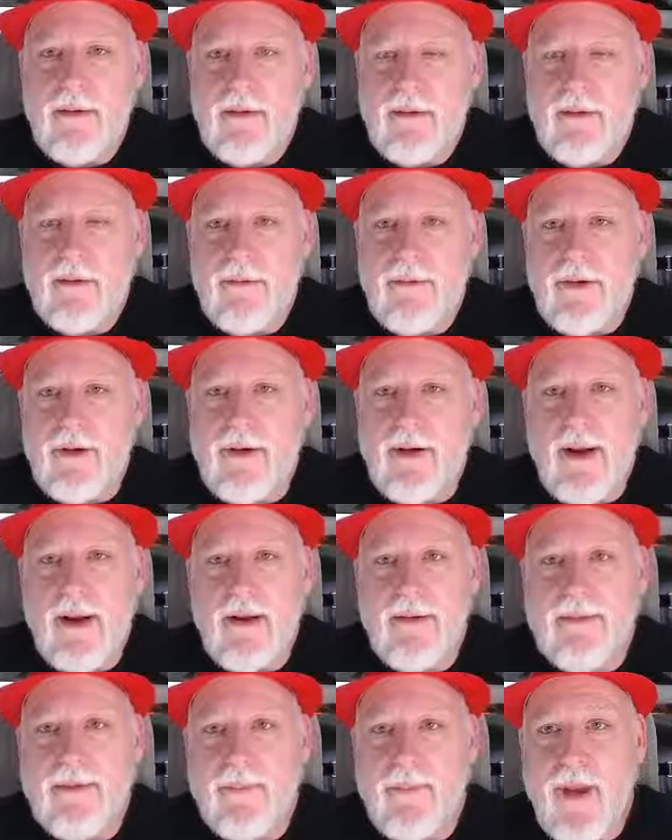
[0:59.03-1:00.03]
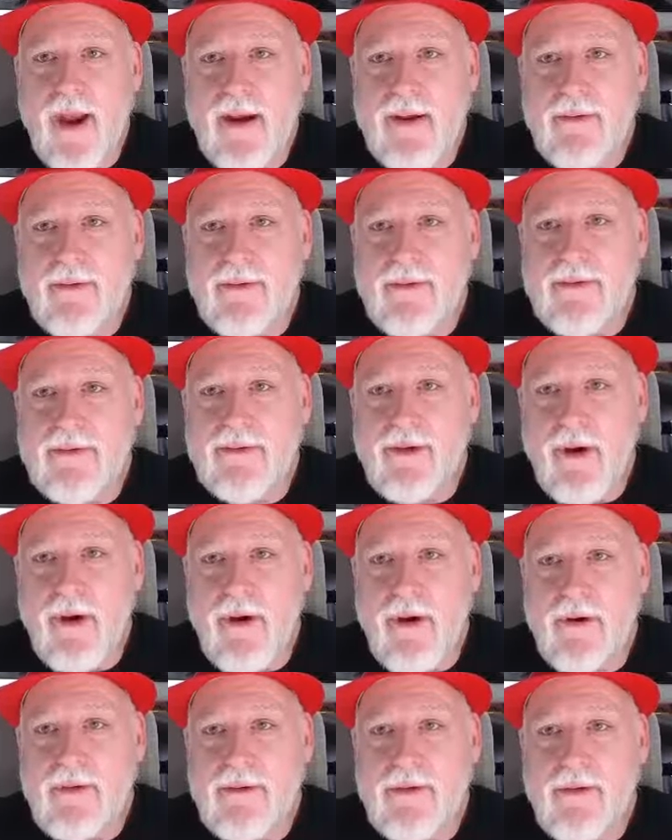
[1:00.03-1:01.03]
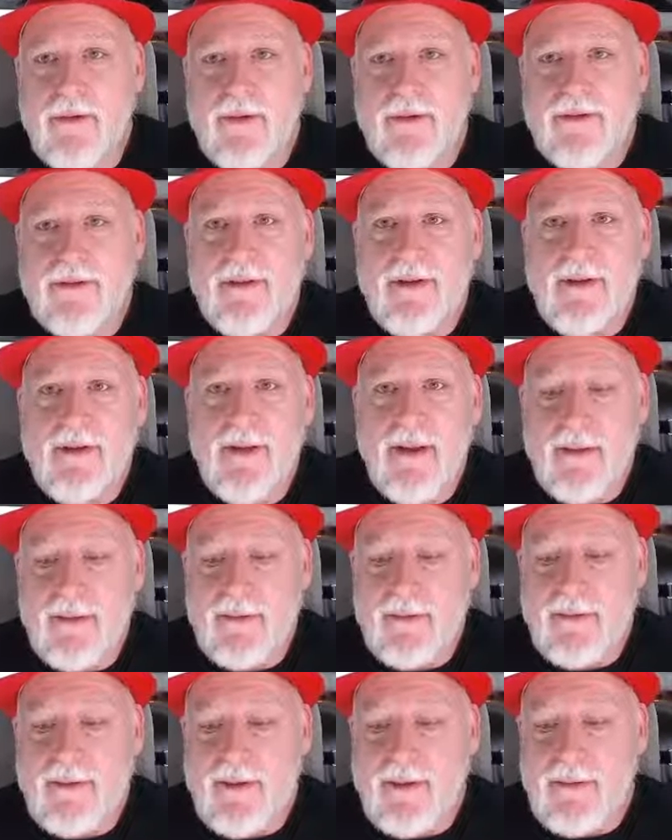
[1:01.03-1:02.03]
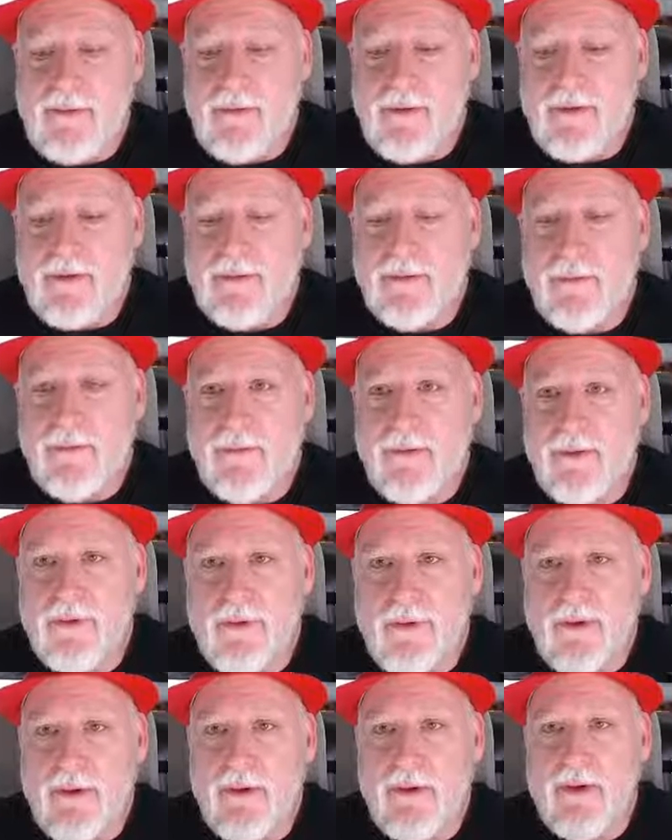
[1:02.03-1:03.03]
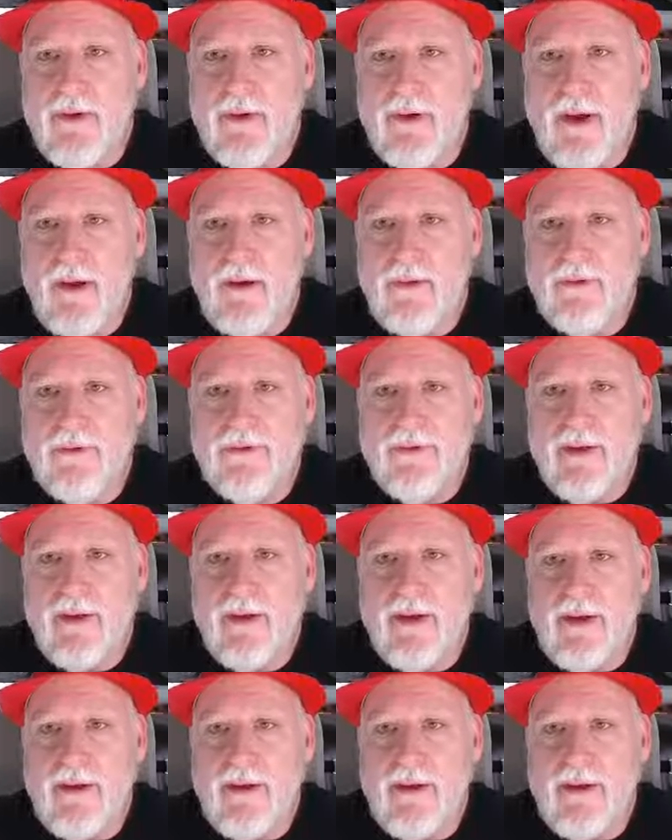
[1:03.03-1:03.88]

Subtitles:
Looking at the back of this card, you can see that it looks really good. I don't see any